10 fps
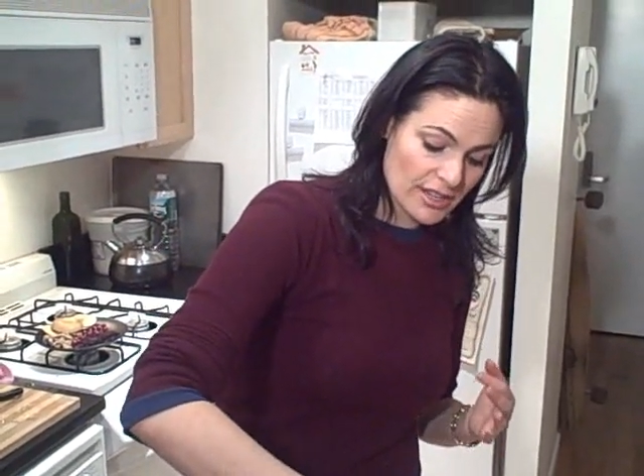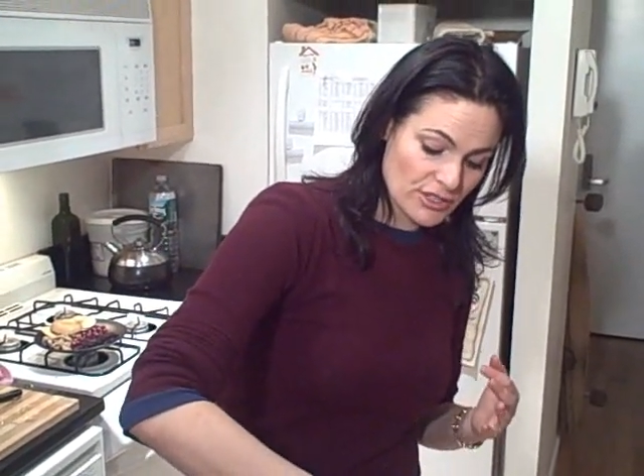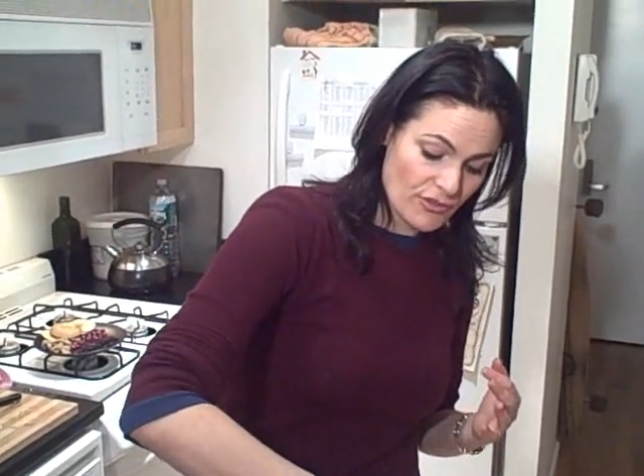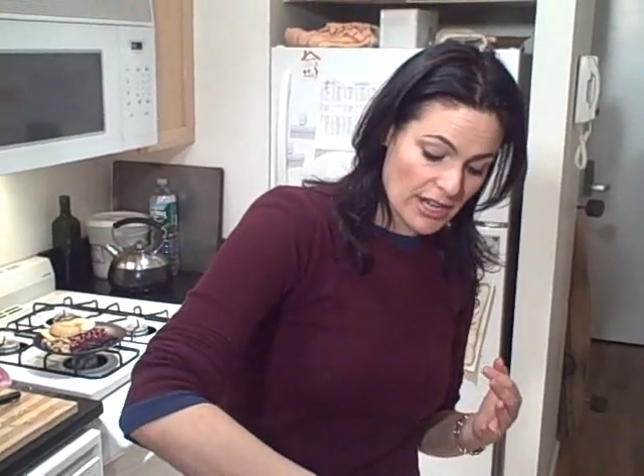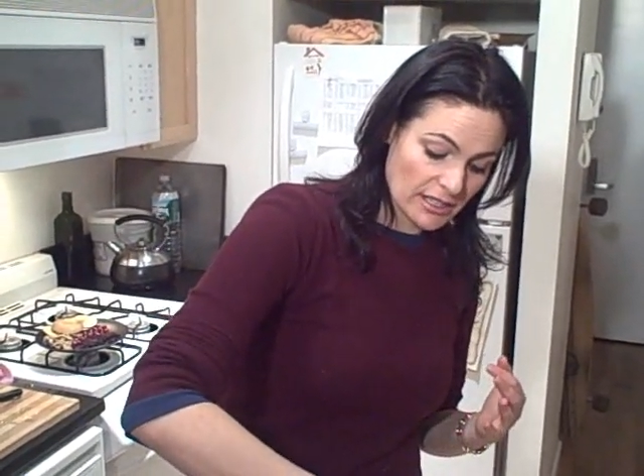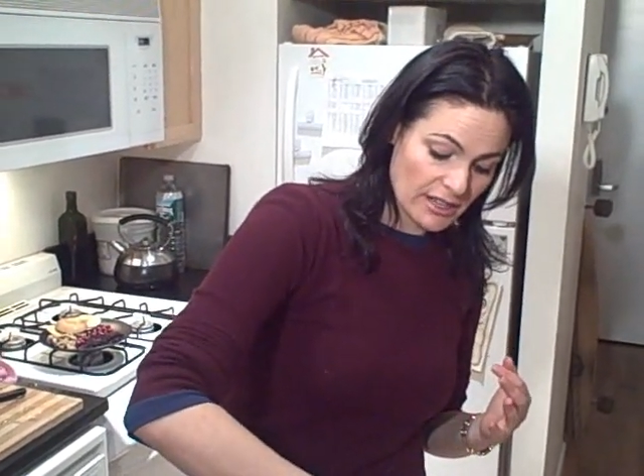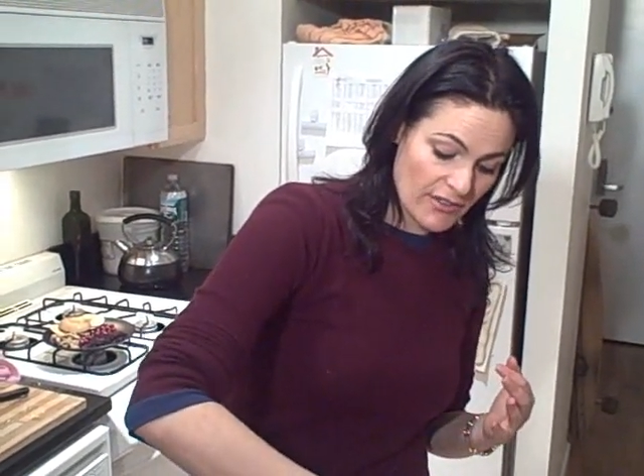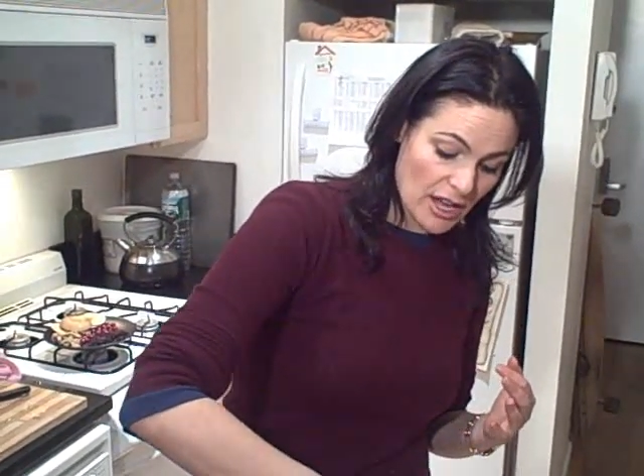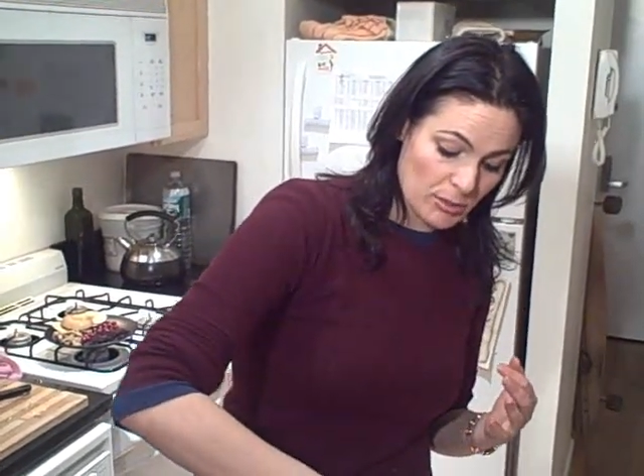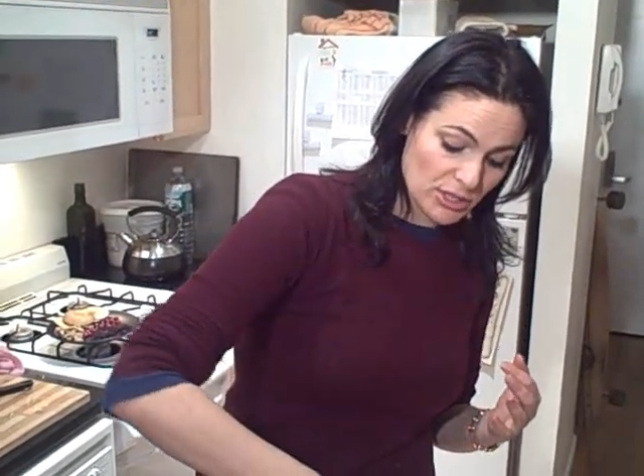that's readily
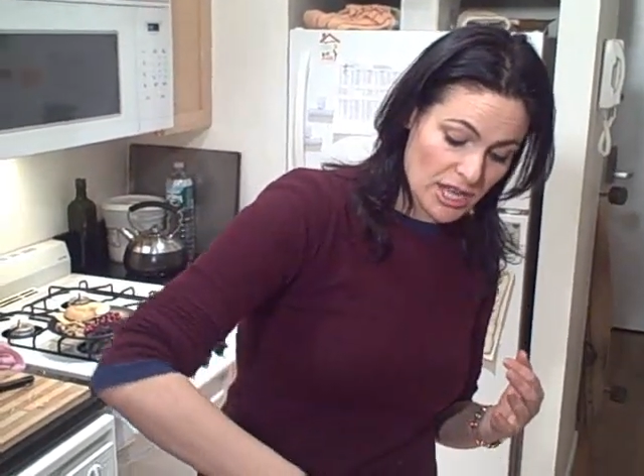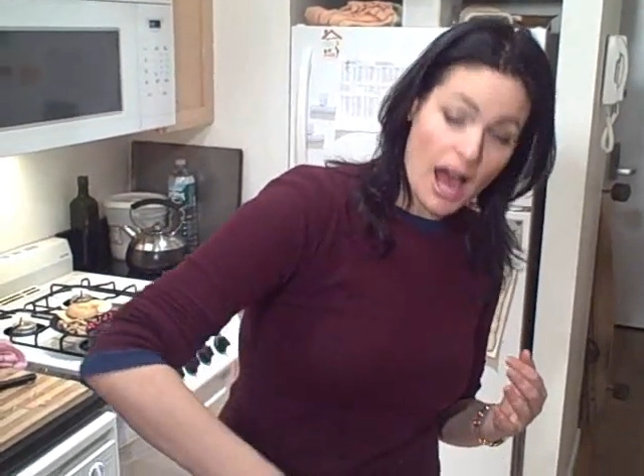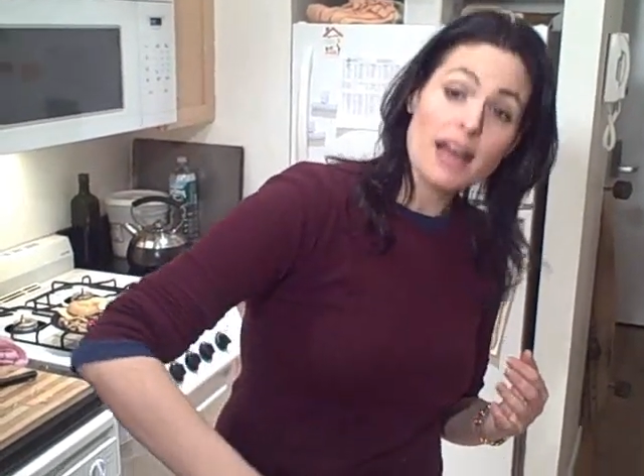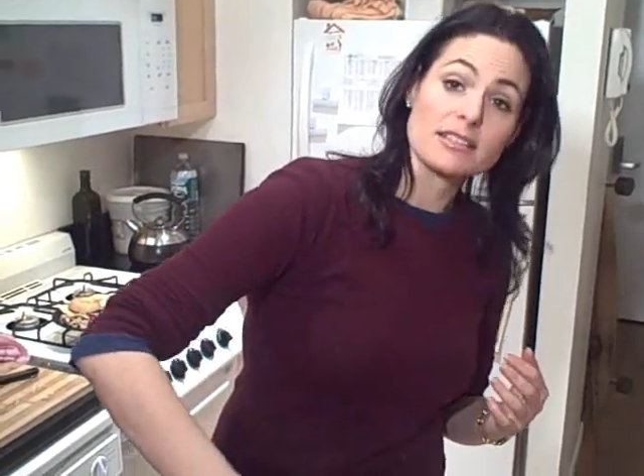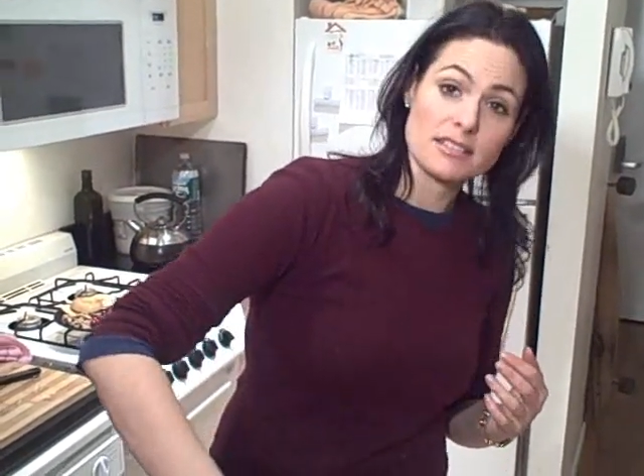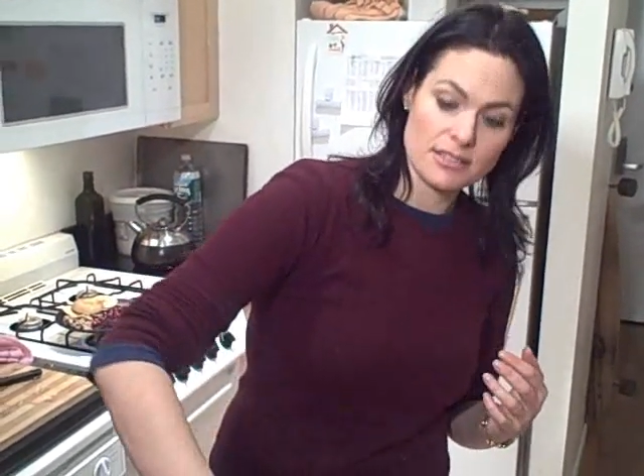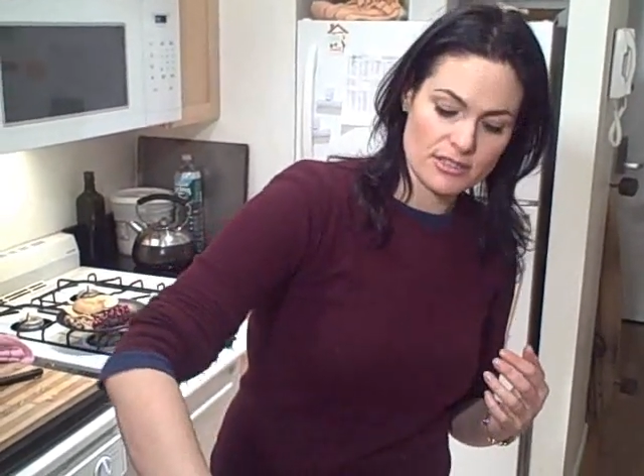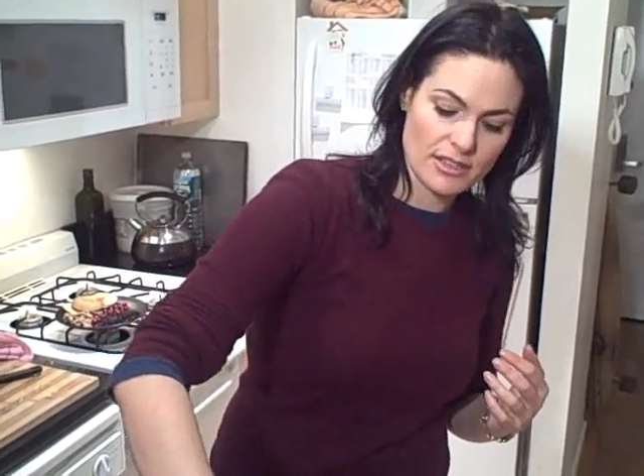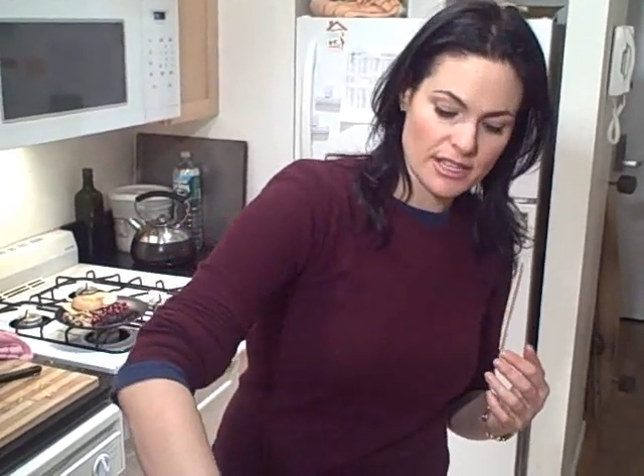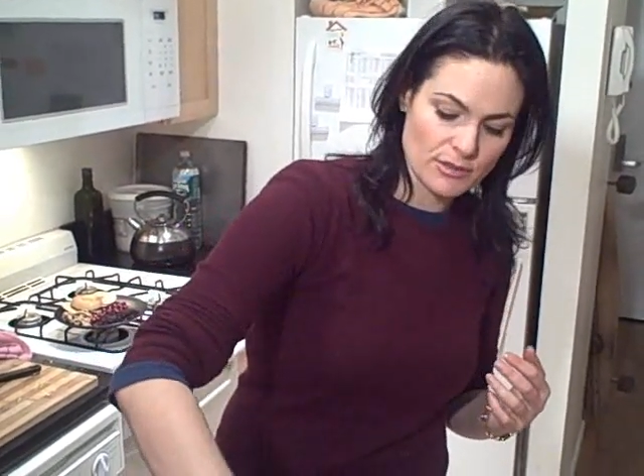available to us,
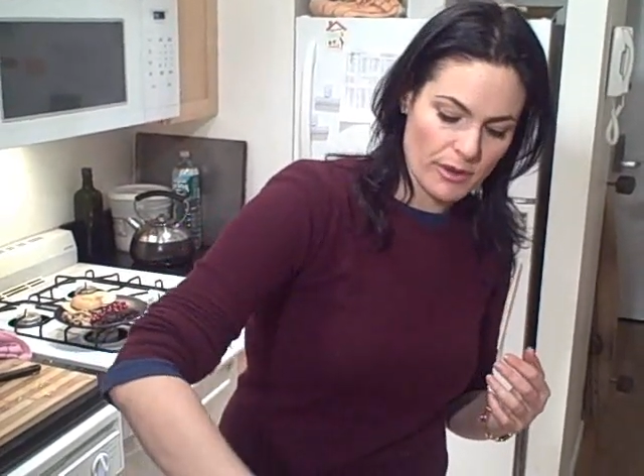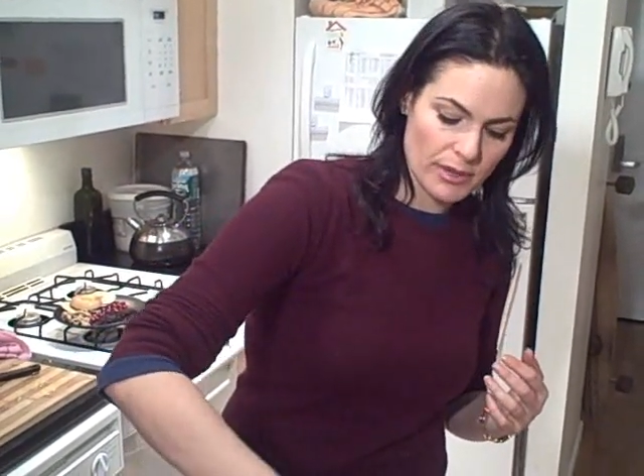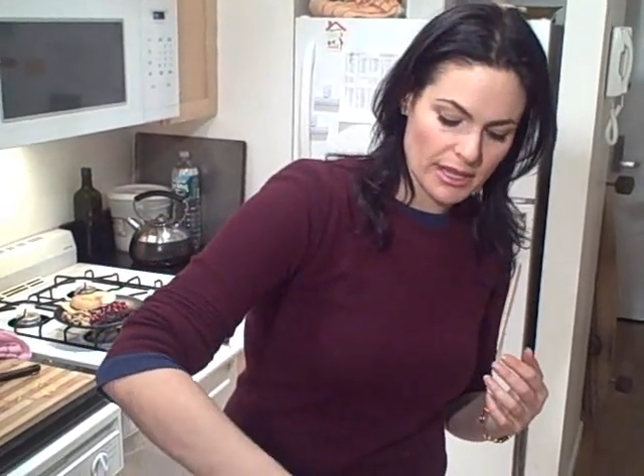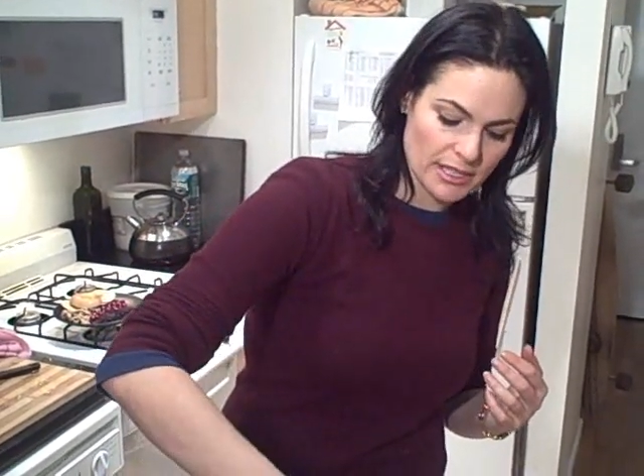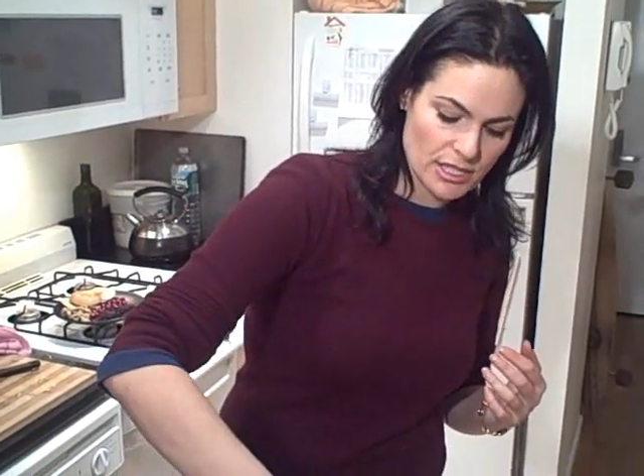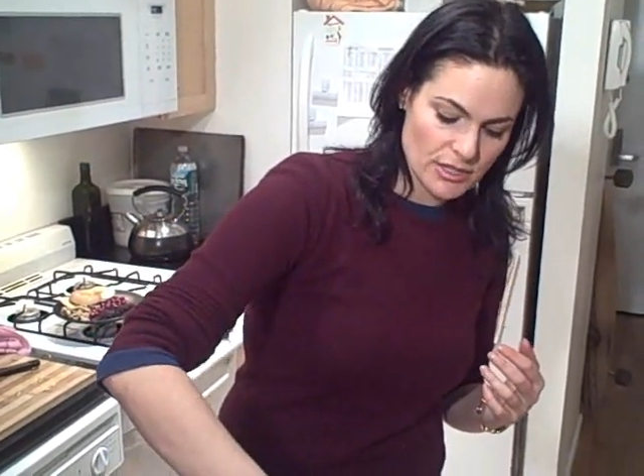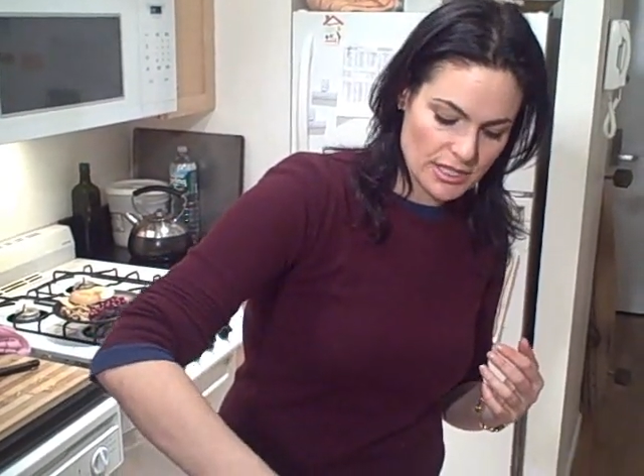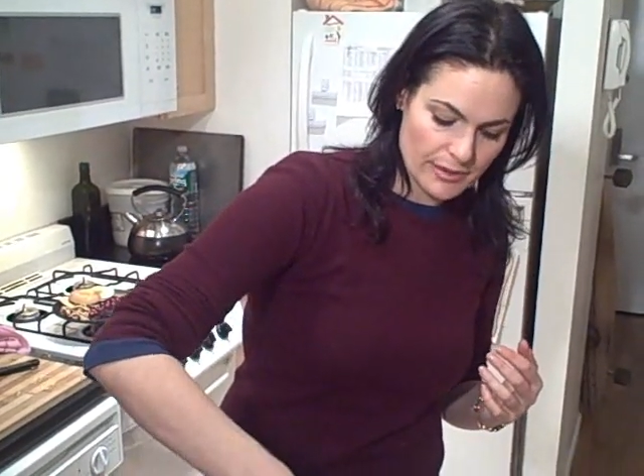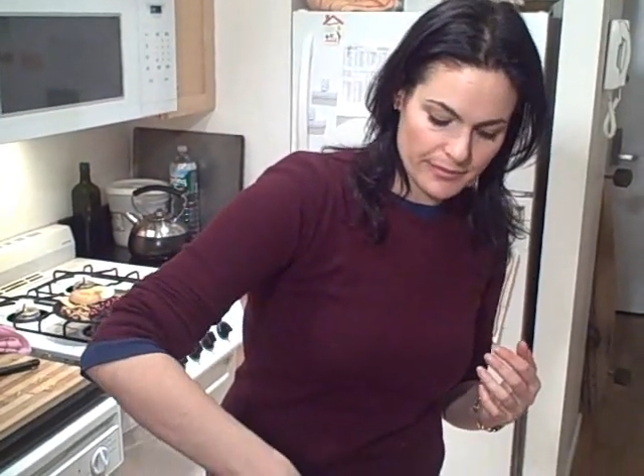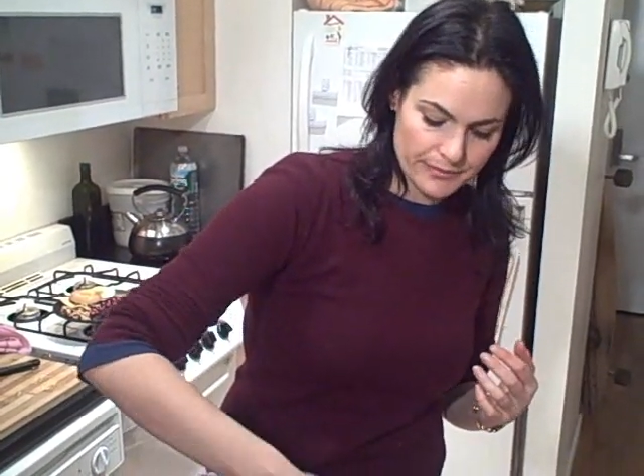so that's why we like to
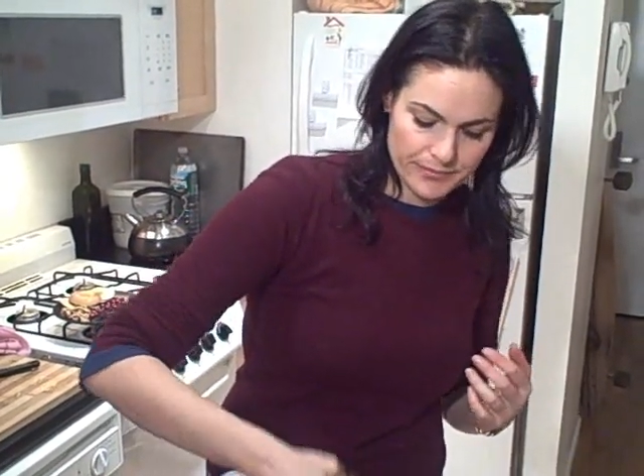use it.